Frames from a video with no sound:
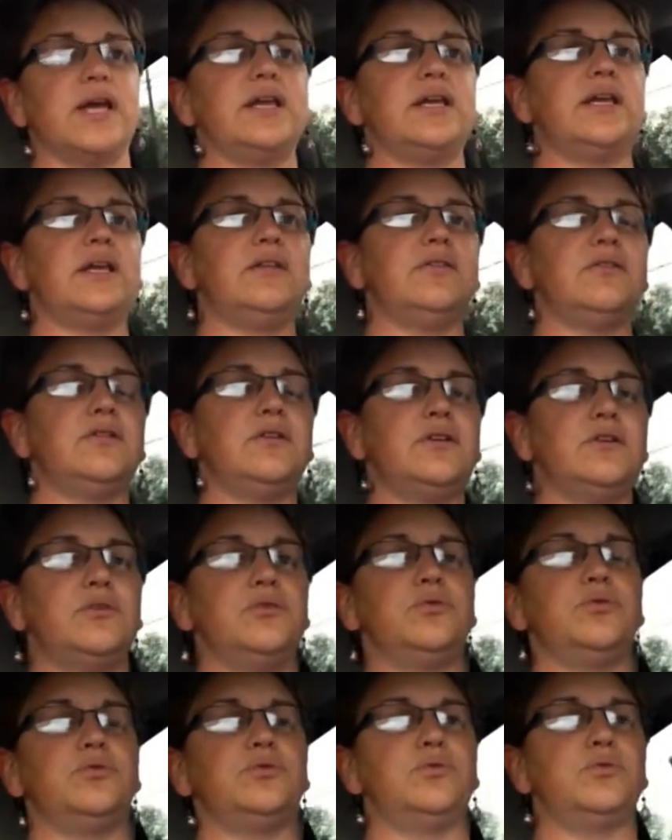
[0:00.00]
Either
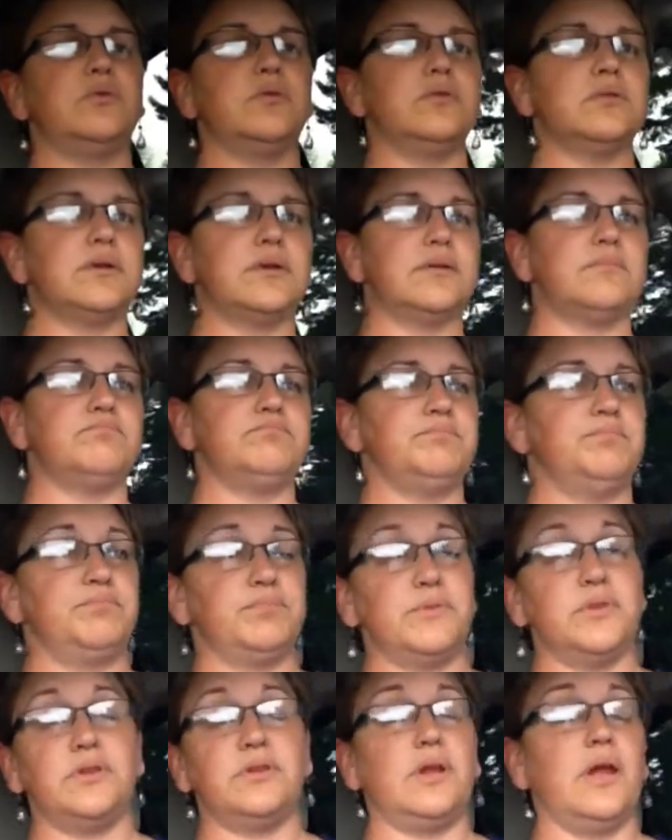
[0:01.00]
you,
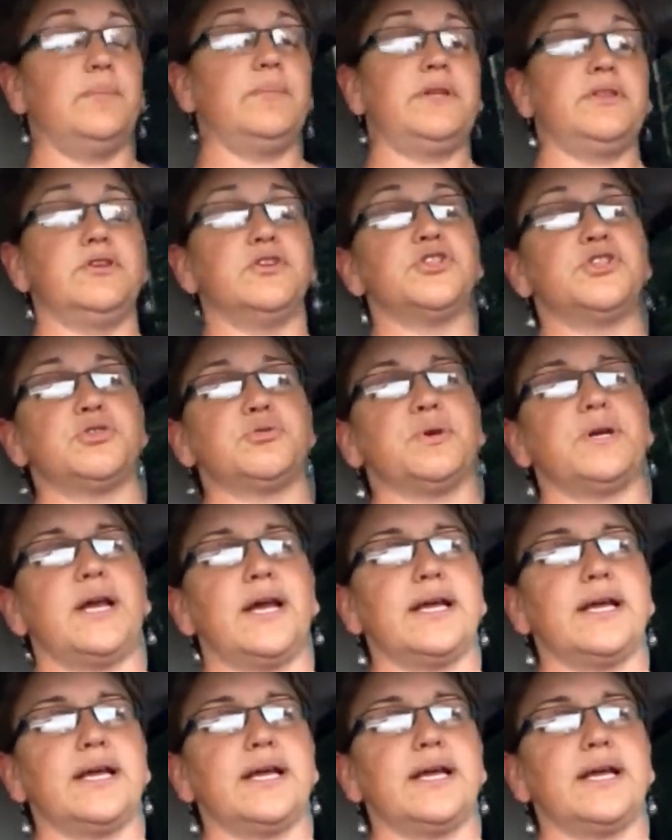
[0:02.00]
there's three,